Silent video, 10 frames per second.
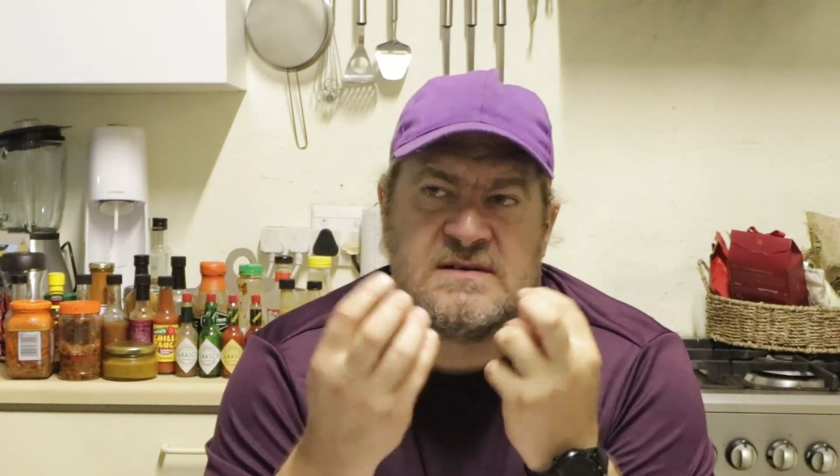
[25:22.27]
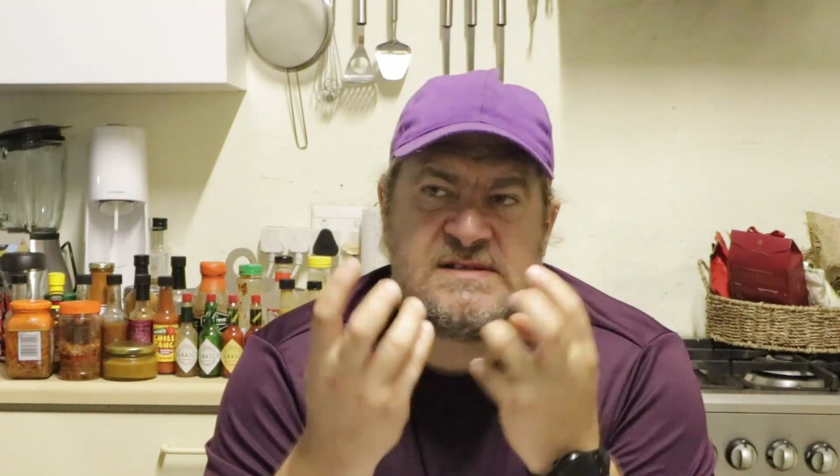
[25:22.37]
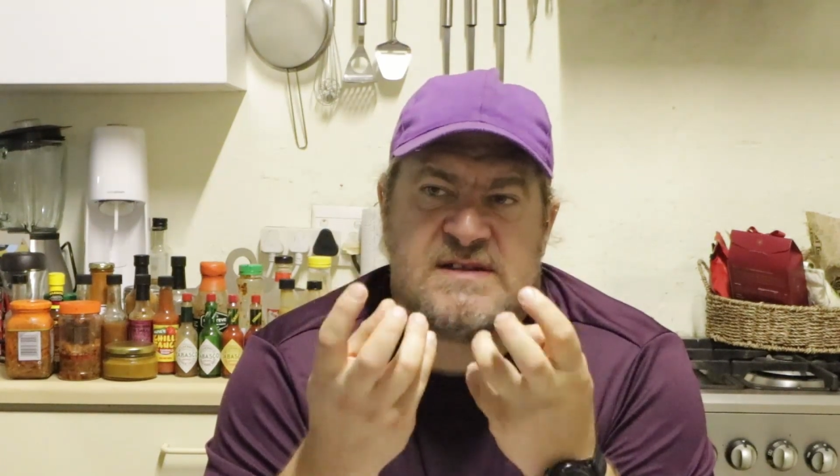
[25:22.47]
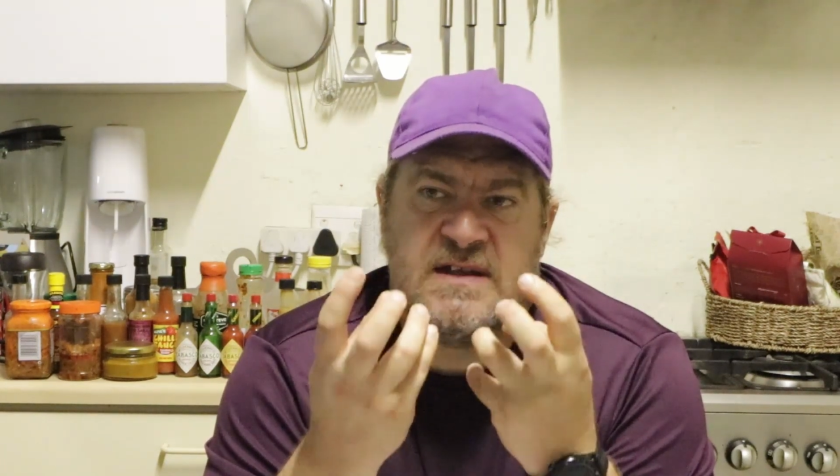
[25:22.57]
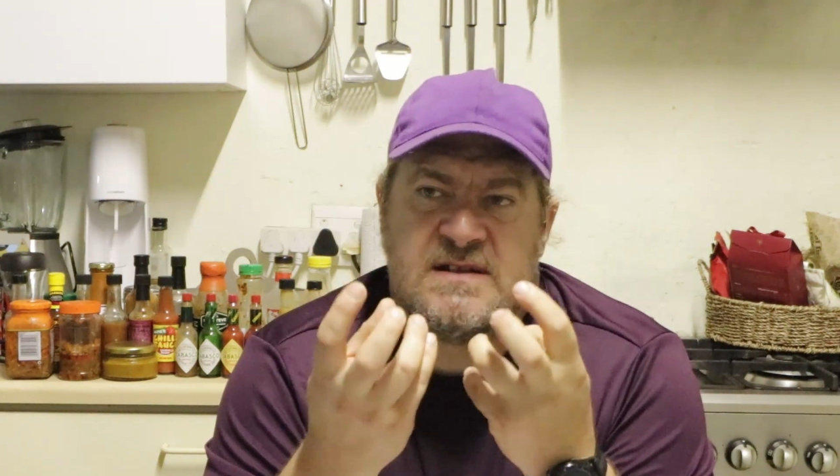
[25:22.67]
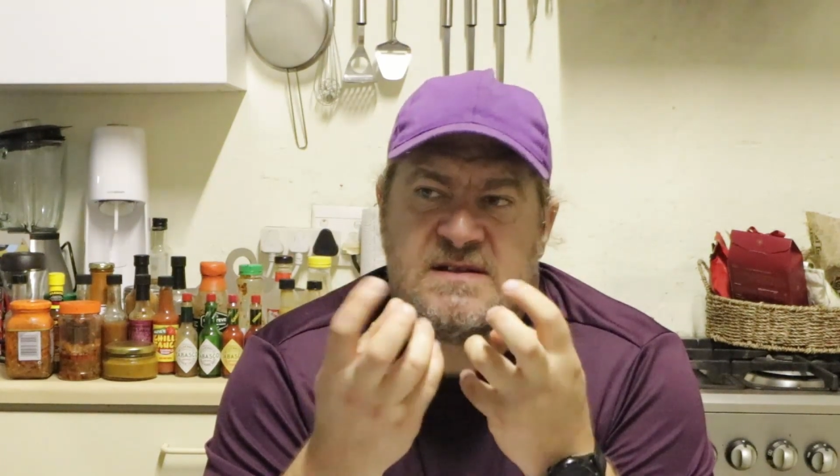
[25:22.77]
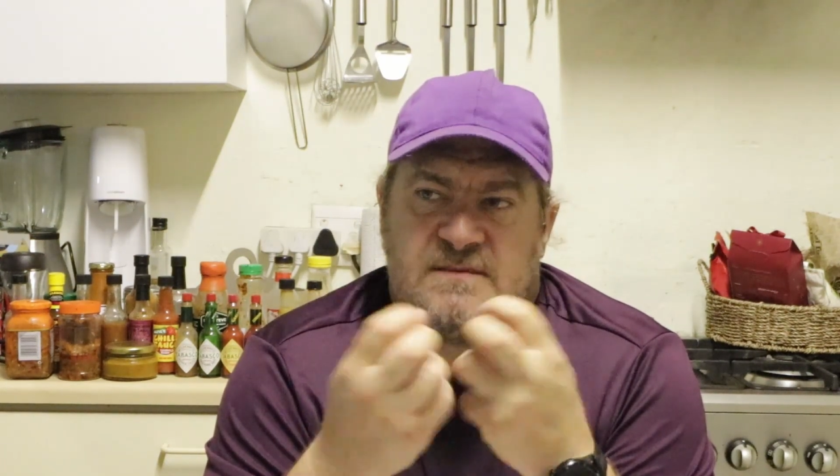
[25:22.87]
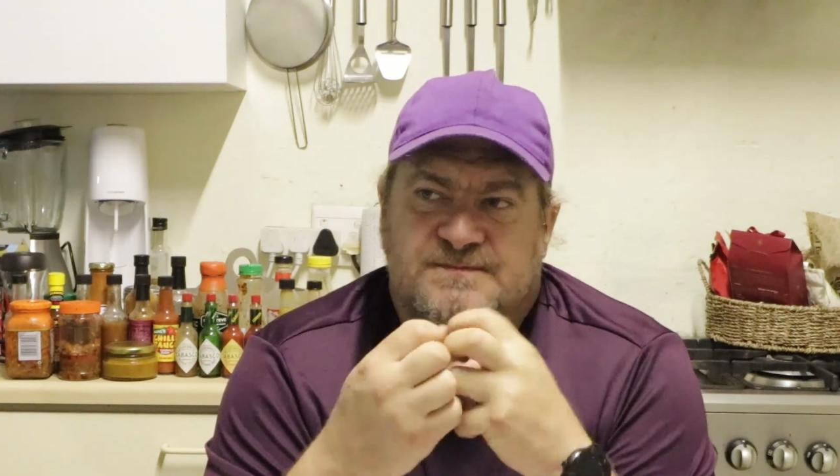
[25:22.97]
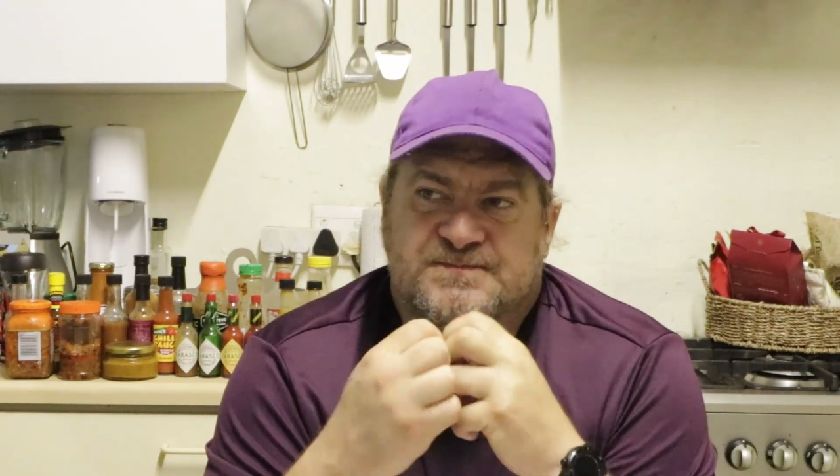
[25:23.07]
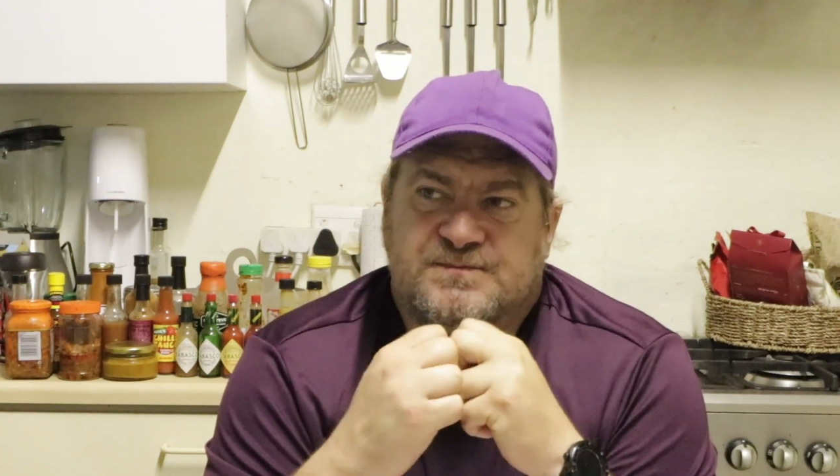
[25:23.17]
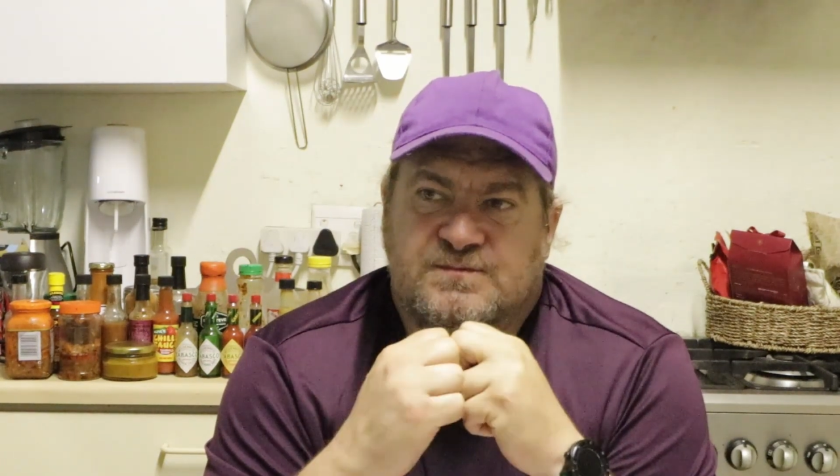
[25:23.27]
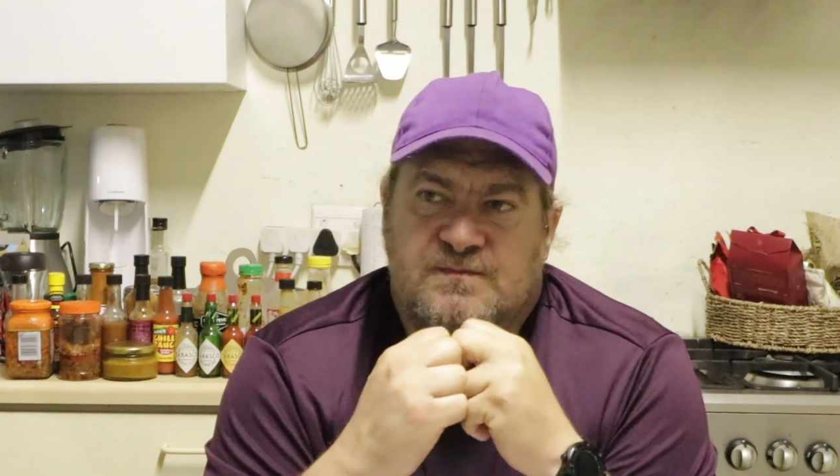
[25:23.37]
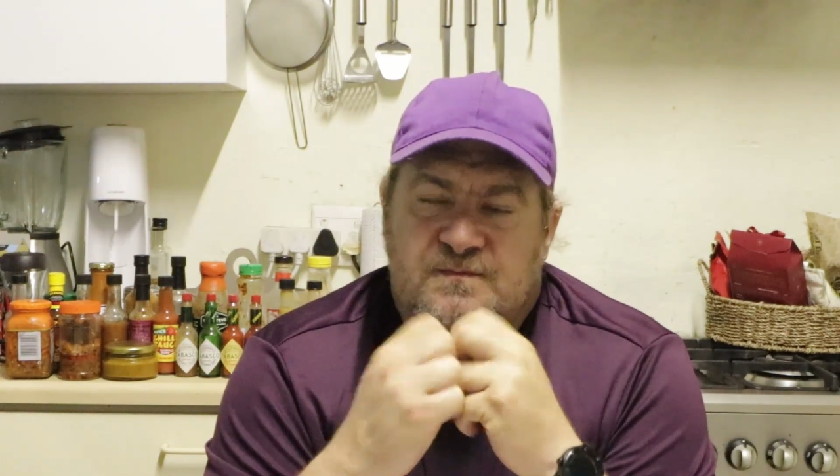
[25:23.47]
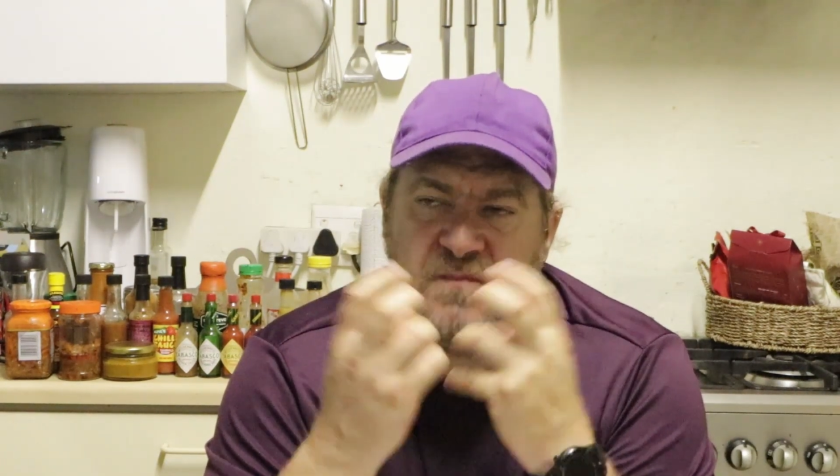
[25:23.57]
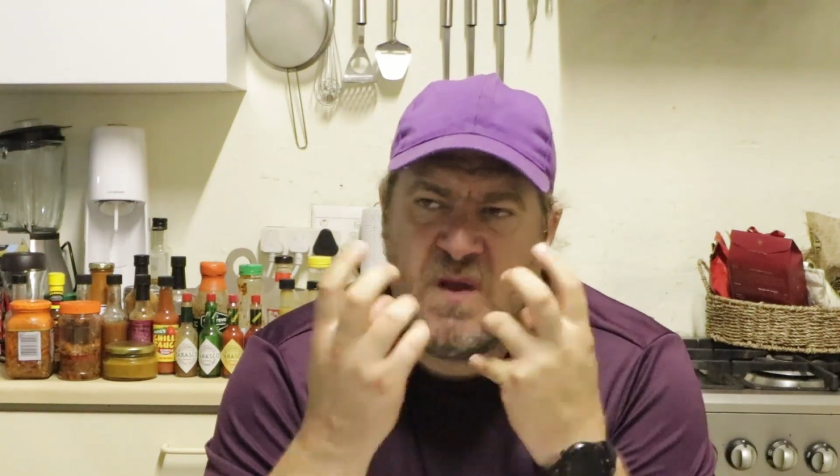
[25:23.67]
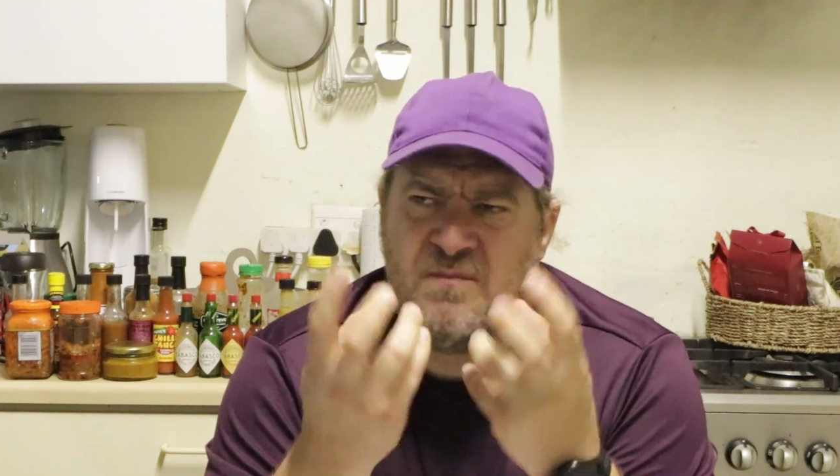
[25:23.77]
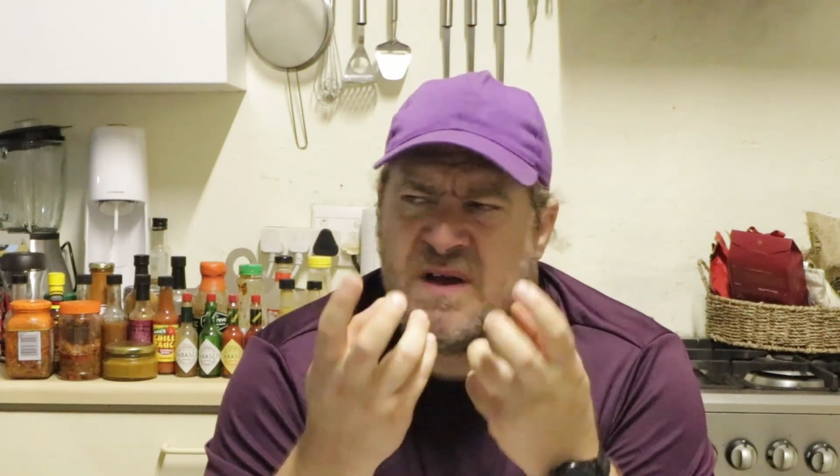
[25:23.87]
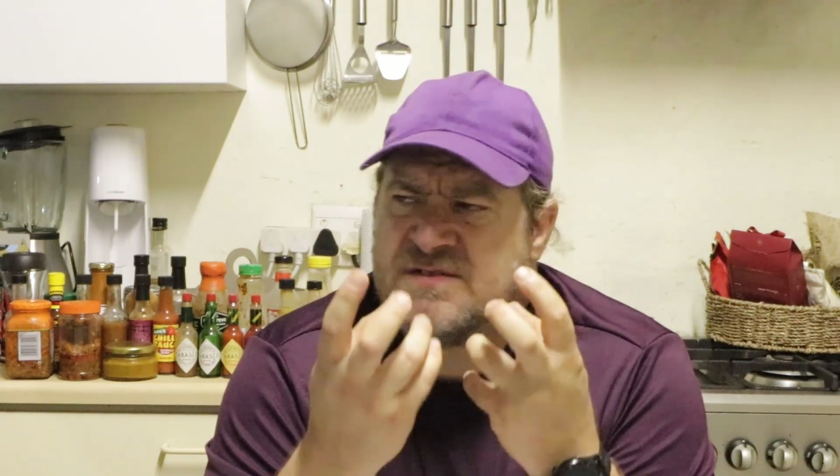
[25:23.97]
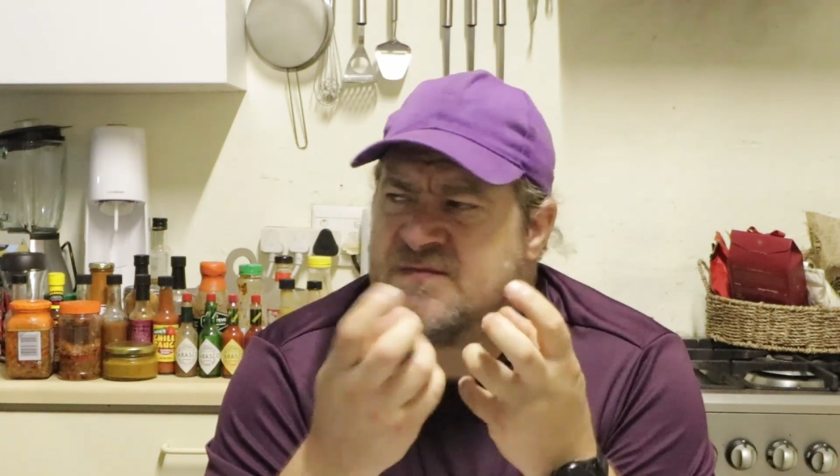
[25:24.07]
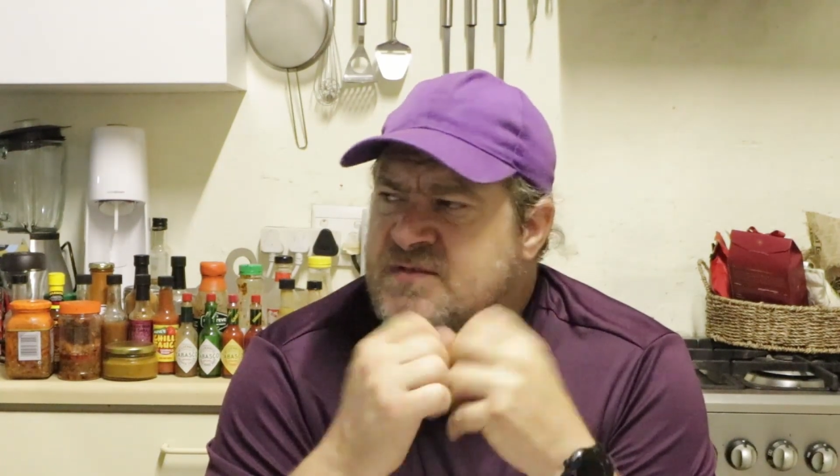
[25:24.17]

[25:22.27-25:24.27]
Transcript: scent, passion